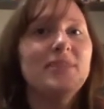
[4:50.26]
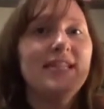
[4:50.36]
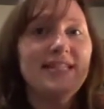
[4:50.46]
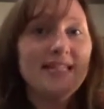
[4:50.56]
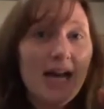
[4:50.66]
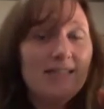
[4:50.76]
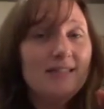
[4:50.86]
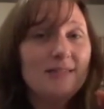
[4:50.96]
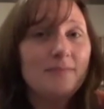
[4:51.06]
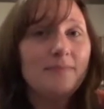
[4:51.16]
these
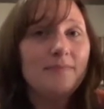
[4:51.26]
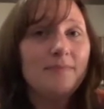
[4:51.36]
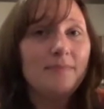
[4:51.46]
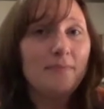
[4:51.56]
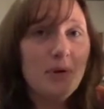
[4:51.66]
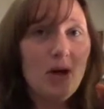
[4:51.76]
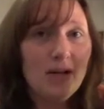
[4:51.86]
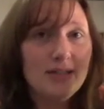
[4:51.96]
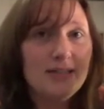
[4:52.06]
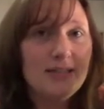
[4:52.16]
custom
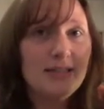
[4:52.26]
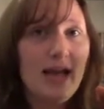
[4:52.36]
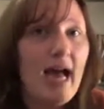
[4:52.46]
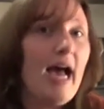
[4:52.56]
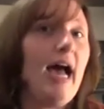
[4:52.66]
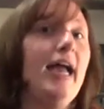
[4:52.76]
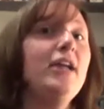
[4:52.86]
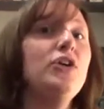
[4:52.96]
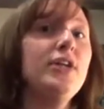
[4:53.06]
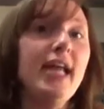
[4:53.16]
books, I
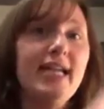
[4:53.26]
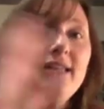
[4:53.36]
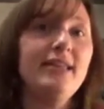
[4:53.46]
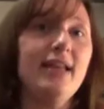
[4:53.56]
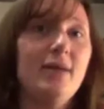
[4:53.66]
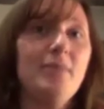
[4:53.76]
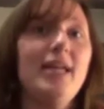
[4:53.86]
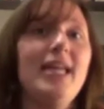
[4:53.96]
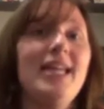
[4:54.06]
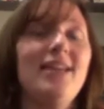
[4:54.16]
create them
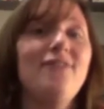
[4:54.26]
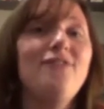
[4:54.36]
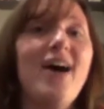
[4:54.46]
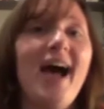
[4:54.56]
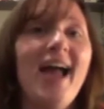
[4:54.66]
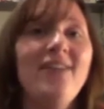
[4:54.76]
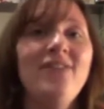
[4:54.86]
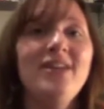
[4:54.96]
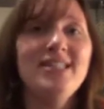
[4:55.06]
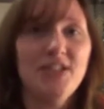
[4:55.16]
in
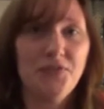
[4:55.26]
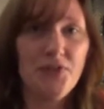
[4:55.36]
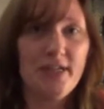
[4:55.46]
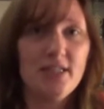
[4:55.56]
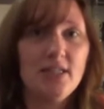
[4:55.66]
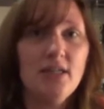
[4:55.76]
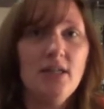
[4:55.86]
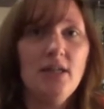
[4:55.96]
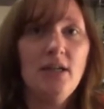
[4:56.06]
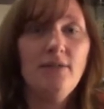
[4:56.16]
5 different
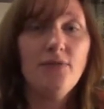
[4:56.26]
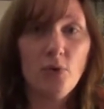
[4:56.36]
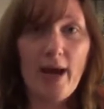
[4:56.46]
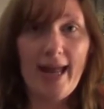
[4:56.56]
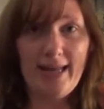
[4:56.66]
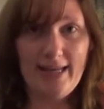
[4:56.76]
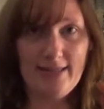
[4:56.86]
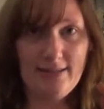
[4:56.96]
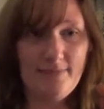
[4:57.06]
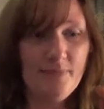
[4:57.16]

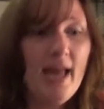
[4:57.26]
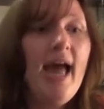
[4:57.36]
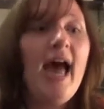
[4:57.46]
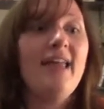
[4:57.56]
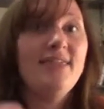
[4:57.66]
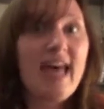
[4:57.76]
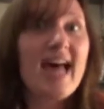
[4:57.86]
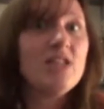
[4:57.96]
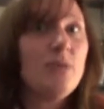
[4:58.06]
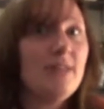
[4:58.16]
varieties. And
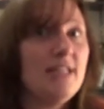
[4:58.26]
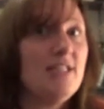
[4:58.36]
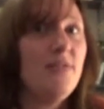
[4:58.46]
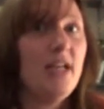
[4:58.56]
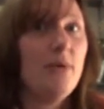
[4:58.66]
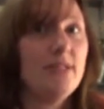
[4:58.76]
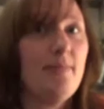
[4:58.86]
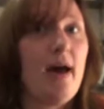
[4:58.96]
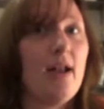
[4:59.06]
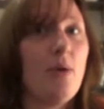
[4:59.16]
that's what this video is
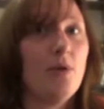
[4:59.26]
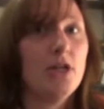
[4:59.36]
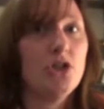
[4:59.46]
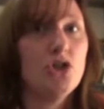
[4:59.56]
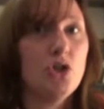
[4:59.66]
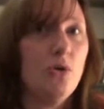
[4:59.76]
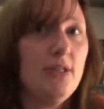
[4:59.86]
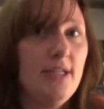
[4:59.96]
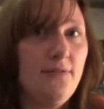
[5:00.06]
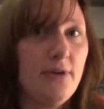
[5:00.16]
about. I wanted to show
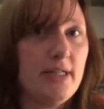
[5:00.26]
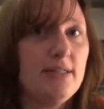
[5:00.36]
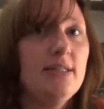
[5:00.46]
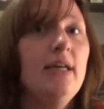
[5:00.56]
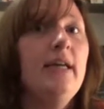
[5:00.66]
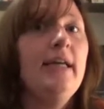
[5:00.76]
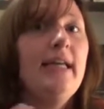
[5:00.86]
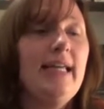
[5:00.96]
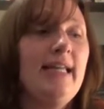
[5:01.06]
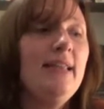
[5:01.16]
the difference
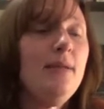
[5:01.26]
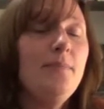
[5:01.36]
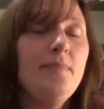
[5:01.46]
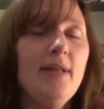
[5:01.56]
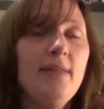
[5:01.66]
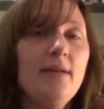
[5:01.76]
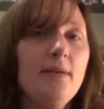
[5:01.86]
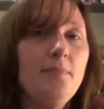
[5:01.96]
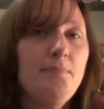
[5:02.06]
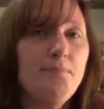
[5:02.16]
in
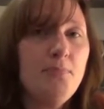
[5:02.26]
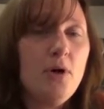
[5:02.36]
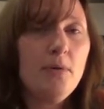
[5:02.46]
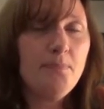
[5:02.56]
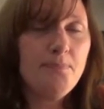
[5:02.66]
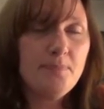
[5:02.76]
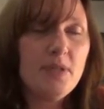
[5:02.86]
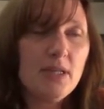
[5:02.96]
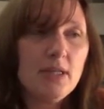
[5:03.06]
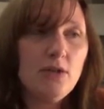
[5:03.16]
the book,
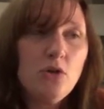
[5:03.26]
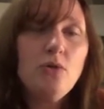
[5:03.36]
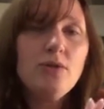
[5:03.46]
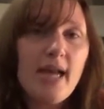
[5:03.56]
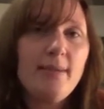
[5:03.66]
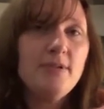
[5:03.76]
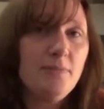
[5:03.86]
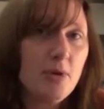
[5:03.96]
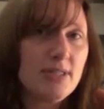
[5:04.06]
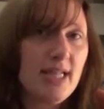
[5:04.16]
the new types of books